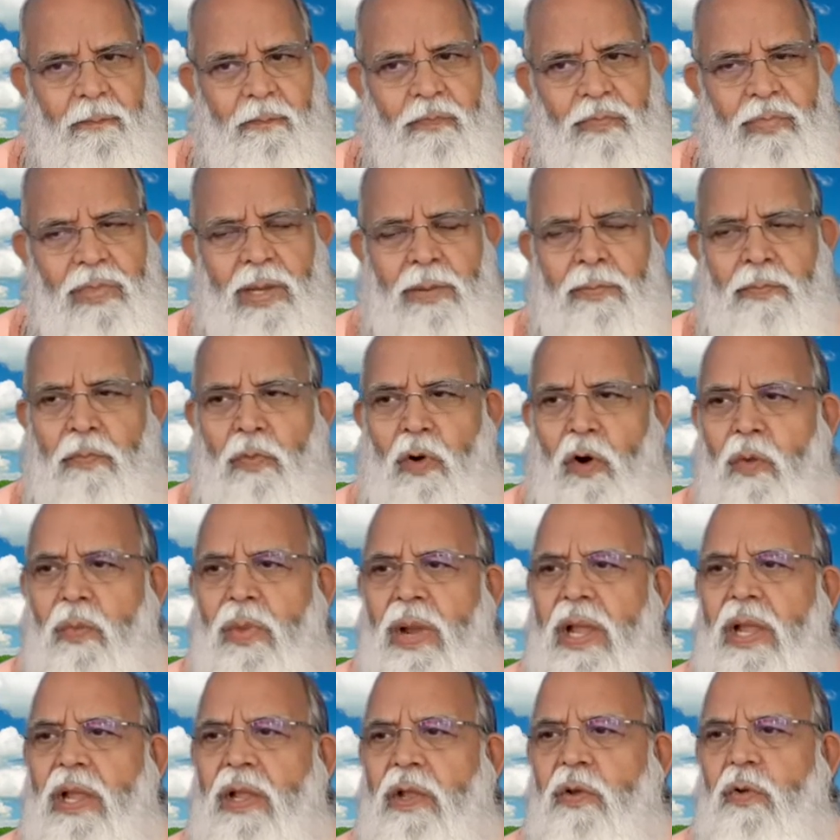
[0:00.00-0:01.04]
The
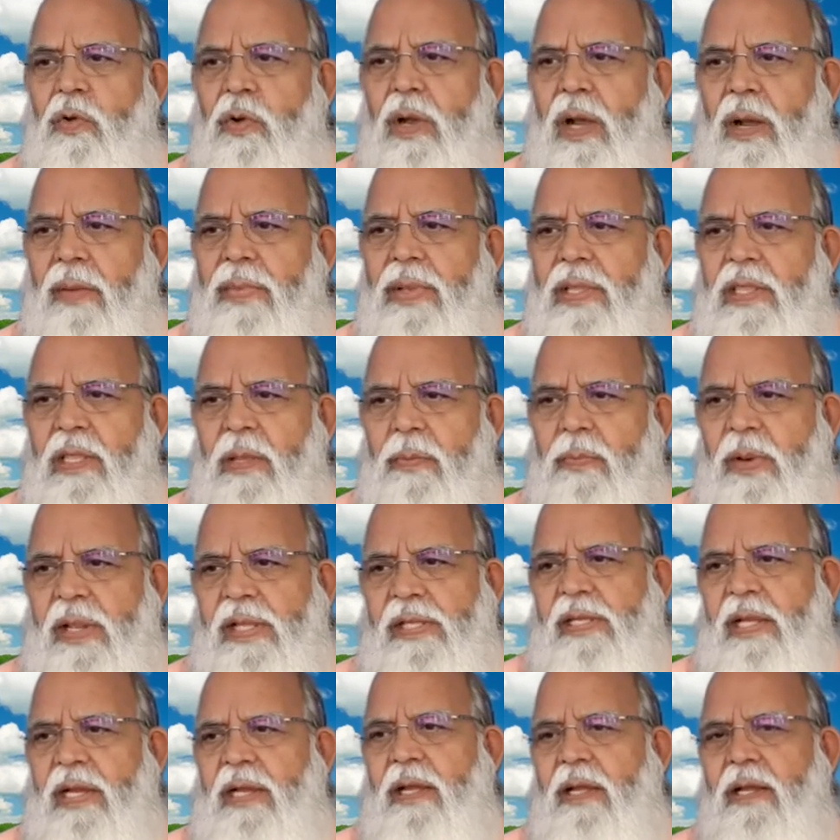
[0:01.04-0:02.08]
moment you come in the
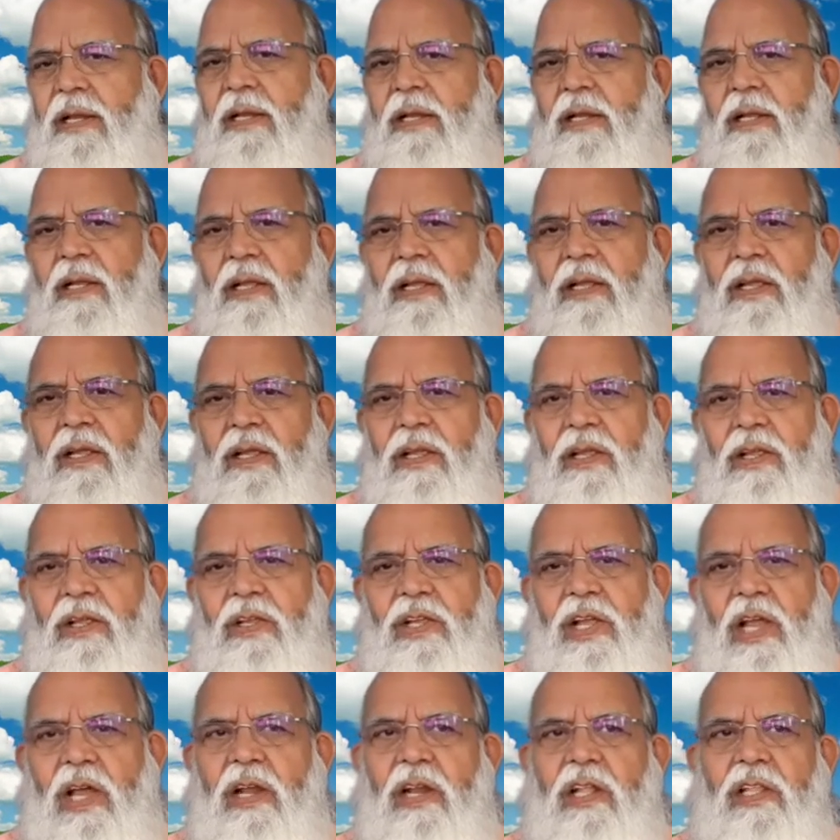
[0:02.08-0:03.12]
present,
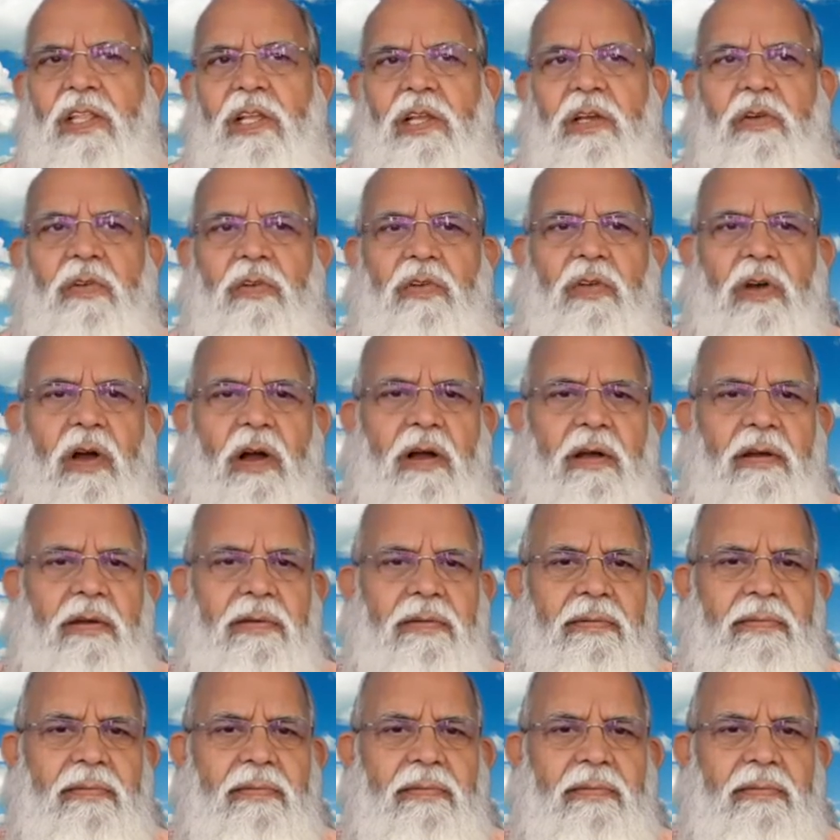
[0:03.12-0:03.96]
you have nothing to talk